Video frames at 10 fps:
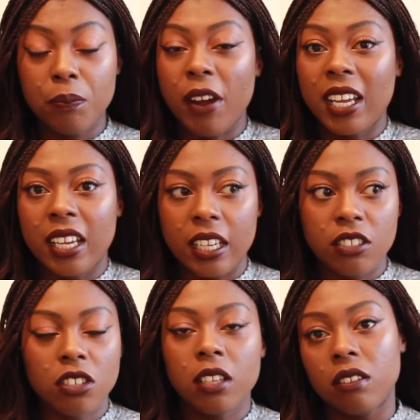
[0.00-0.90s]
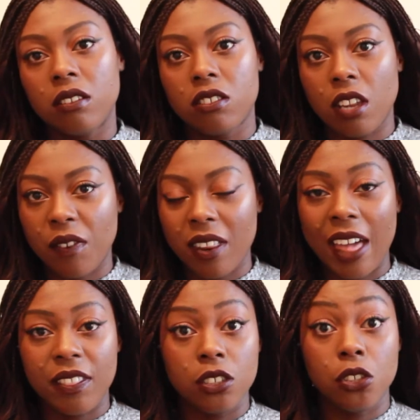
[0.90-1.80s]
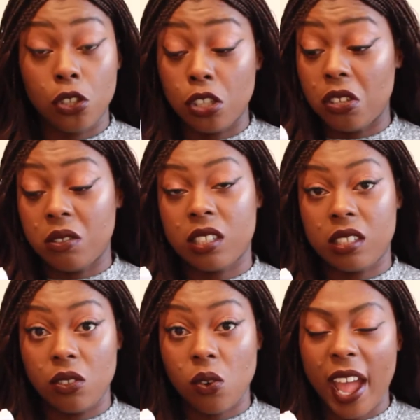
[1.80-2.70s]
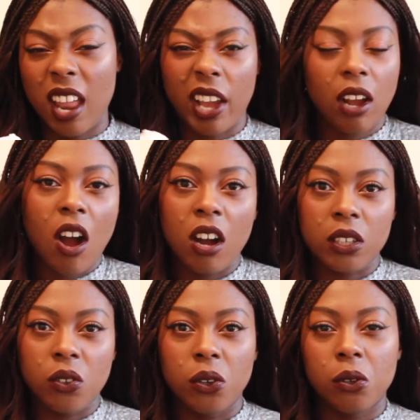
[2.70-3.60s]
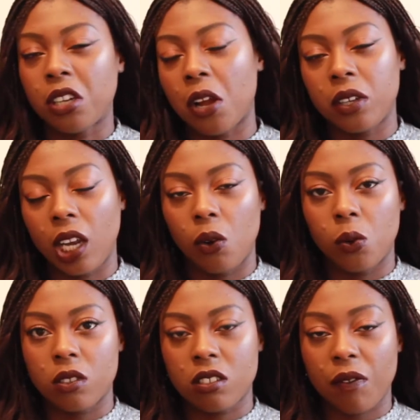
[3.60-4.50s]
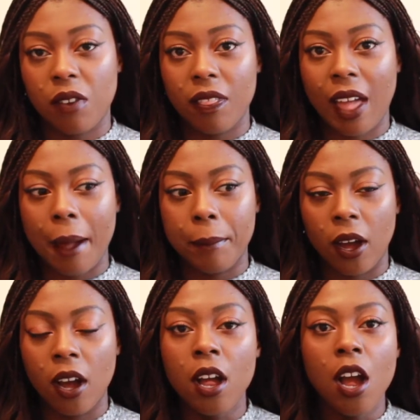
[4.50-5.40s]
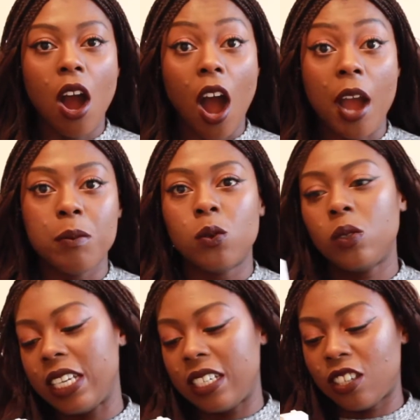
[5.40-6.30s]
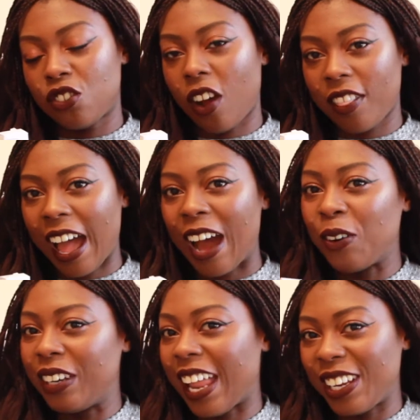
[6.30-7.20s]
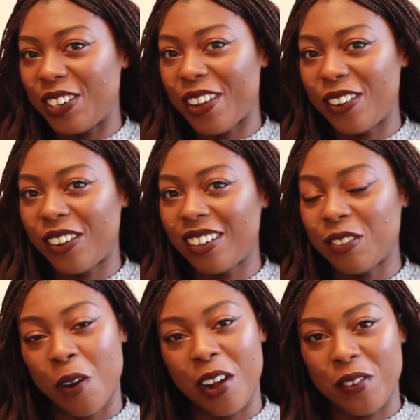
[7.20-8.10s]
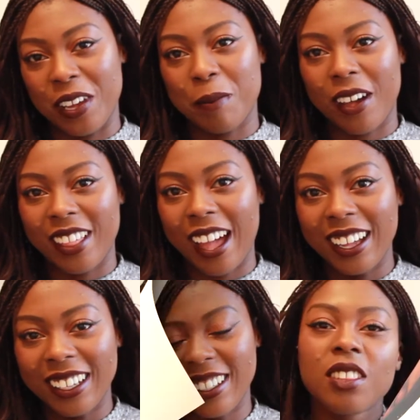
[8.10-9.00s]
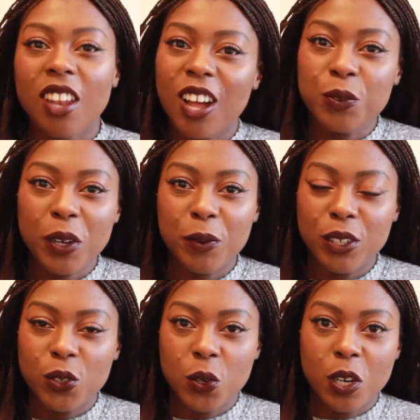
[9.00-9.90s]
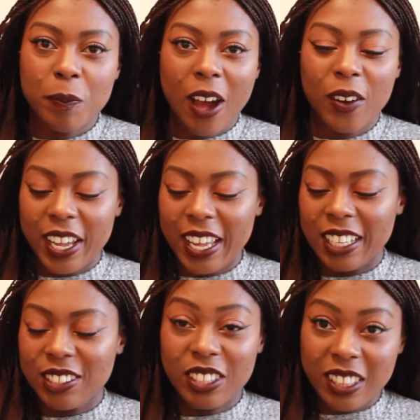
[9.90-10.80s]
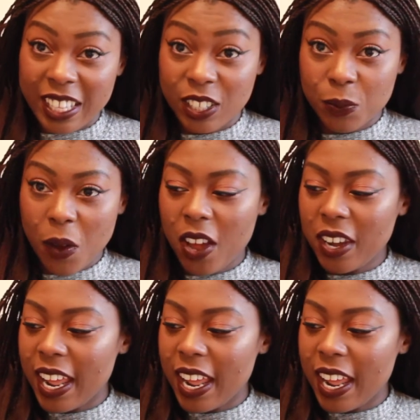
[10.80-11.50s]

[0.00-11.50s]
breakage and stuff like that, then you can use this in your hair, like argan oil and coconut oil and stuff like that. But I will need to try that out and let you know what I think about that. The last one I want to talk about is this one.